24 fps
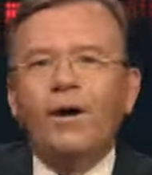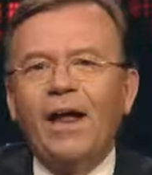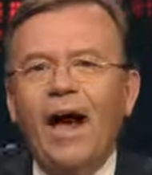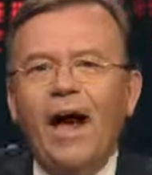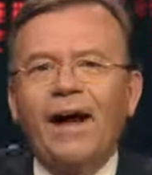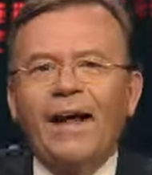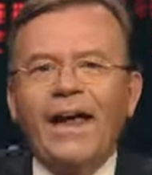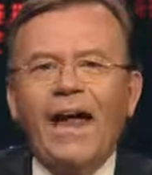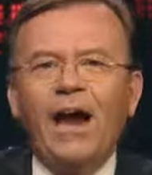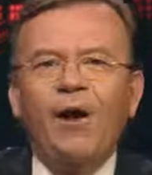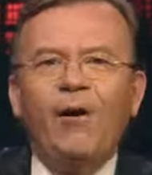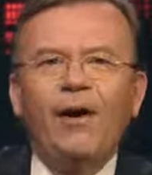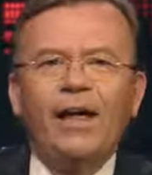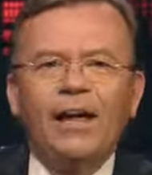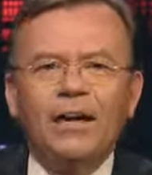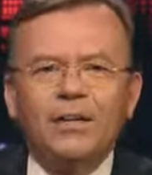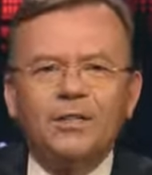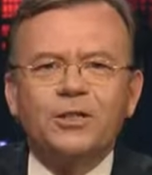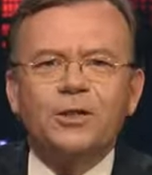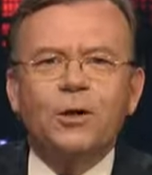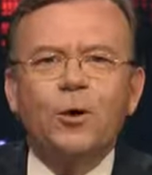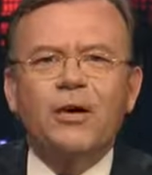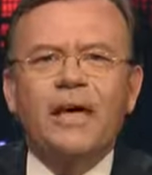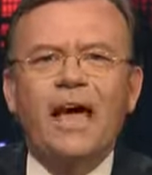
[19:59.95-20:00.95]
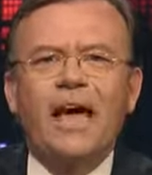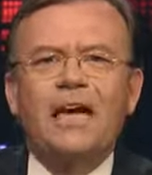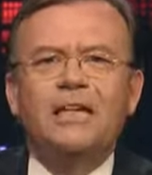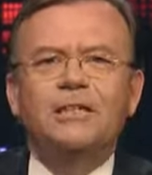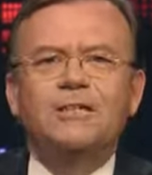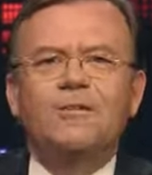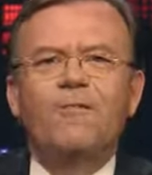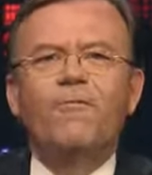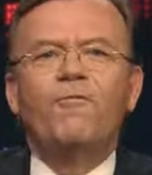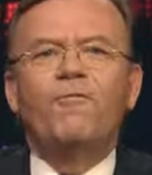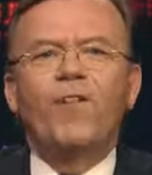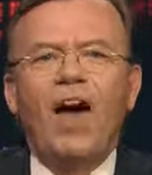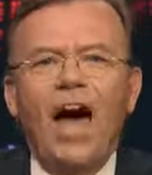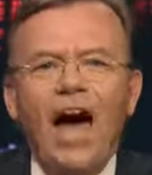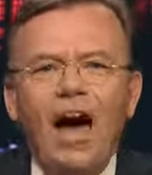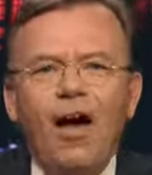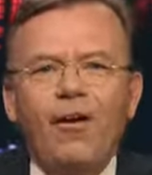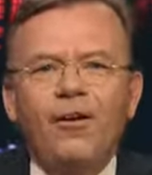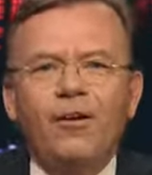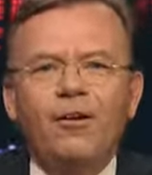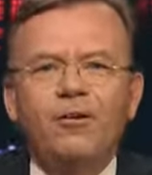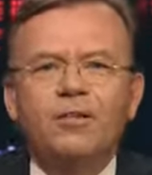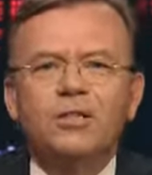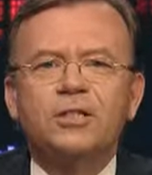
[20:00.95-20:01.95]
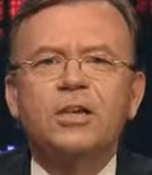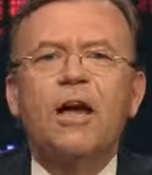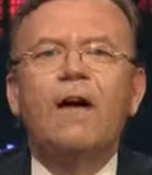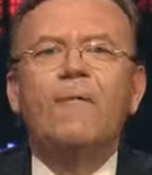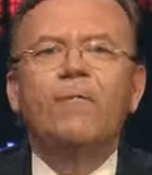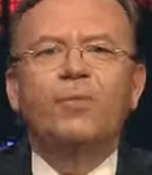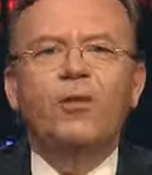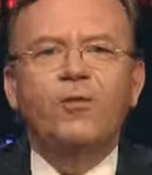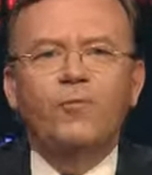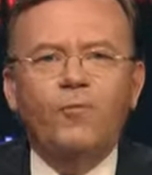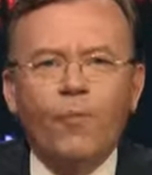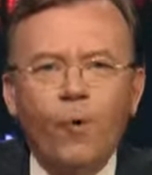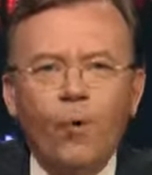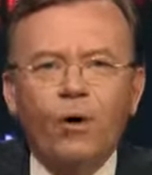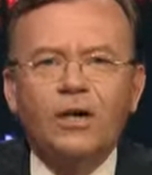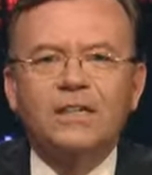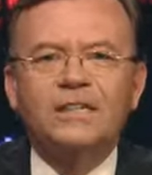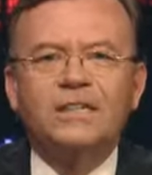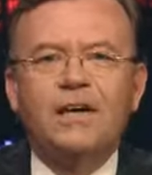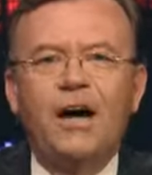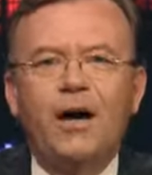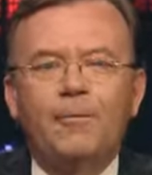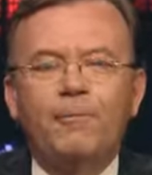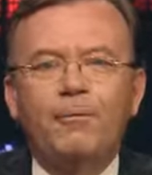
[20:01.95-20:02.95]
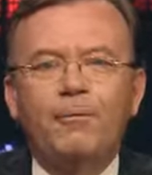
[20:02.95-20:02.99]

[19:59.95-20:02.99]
not carrying a suitcase of values to force on